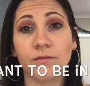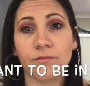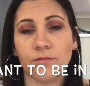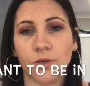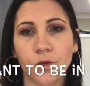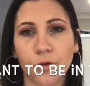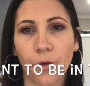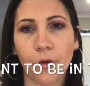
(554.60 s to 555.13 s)

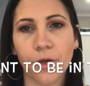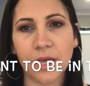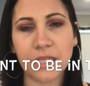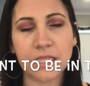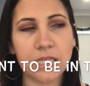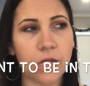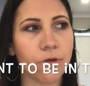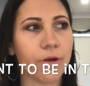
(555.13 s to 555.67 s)
you know,
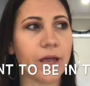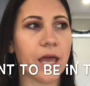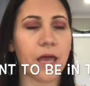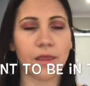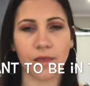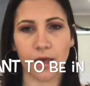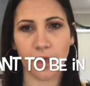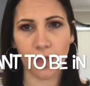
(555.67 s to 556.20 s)
considering
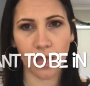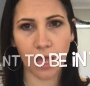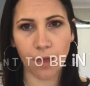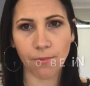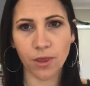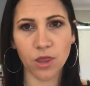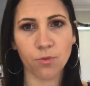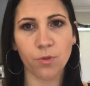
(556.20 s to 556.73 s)
either
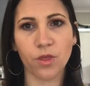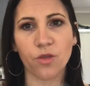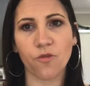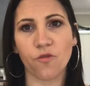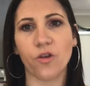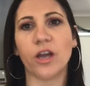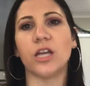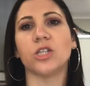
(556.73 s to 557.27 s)
keeping them in the
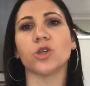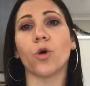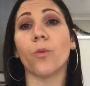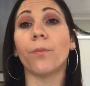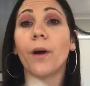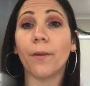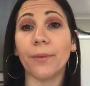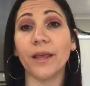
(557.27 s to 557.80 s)
fridge or
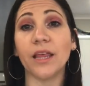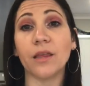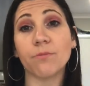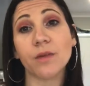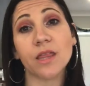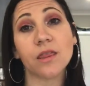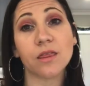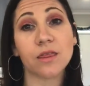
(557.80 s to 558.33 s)
popping
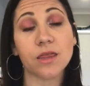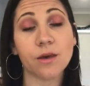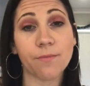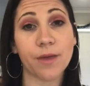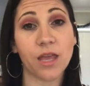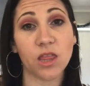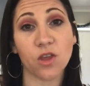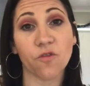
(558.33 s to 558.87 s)
them
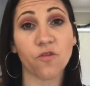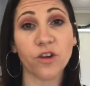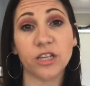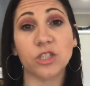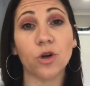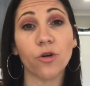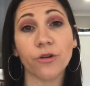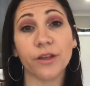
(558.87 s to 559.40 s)
in the fridge
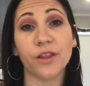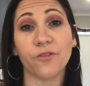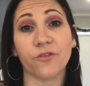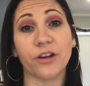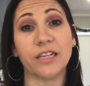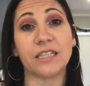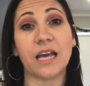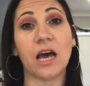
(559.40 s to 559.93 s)
or in the
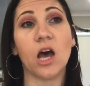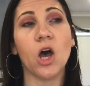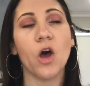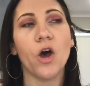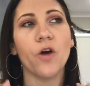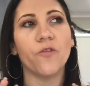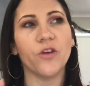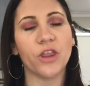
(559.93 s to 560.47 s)
freezer
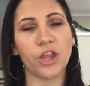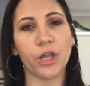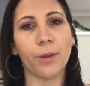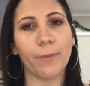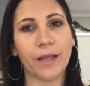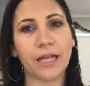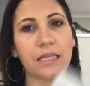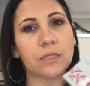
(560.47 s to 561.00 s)
for 30
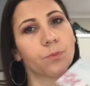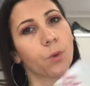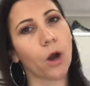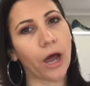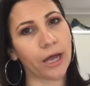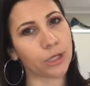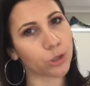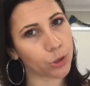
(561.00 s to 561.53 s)
minutes
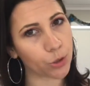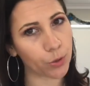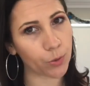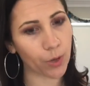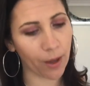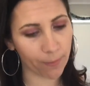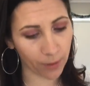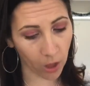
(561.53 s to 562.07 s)
prior to
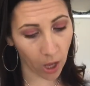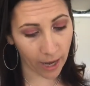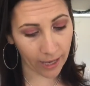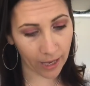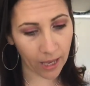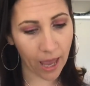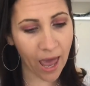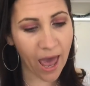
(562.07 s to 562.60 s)

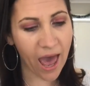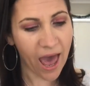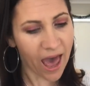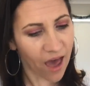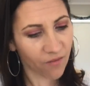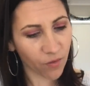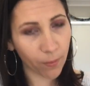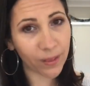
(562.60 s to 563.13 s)
applying.
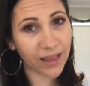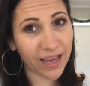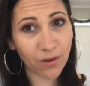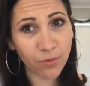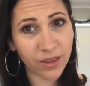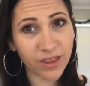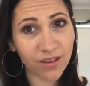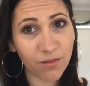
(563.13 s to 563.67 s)
Have a play
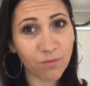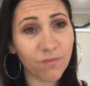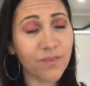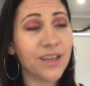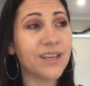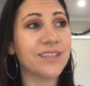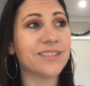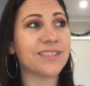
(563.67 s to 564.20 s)
with them,
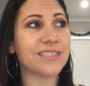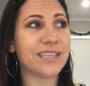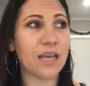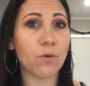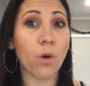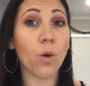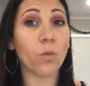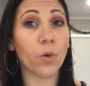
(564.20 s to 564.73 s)
see
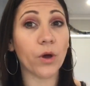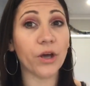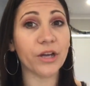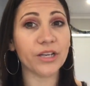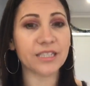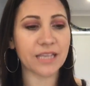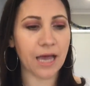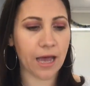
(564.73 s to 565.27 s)
what
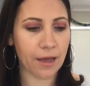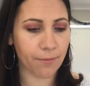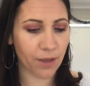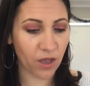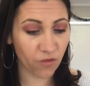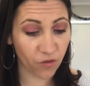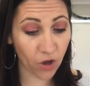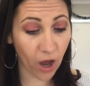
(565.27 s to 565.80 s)
works.
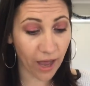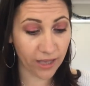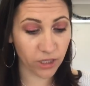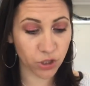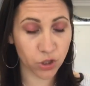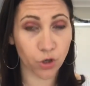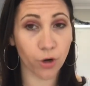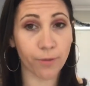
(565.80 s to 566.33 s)
If you're
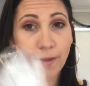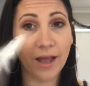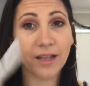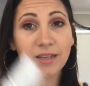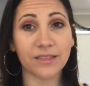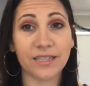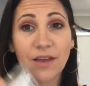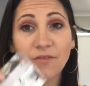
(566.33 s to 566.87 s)
unsure about
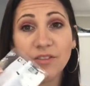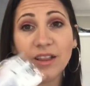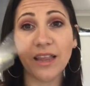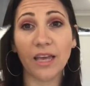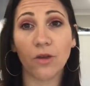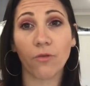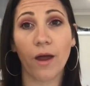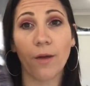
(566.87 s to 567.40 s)
it, definitely
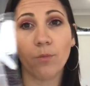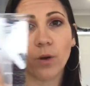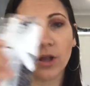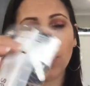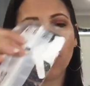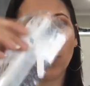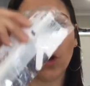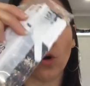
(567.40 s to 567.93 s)
grab one
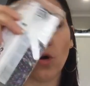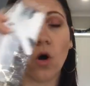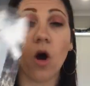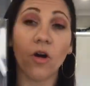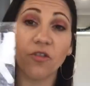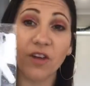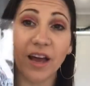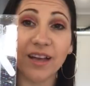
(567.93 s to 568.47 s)
of your
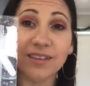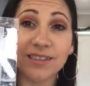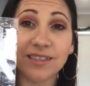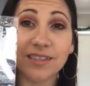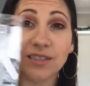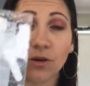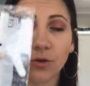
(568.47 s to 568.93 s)
offcuts or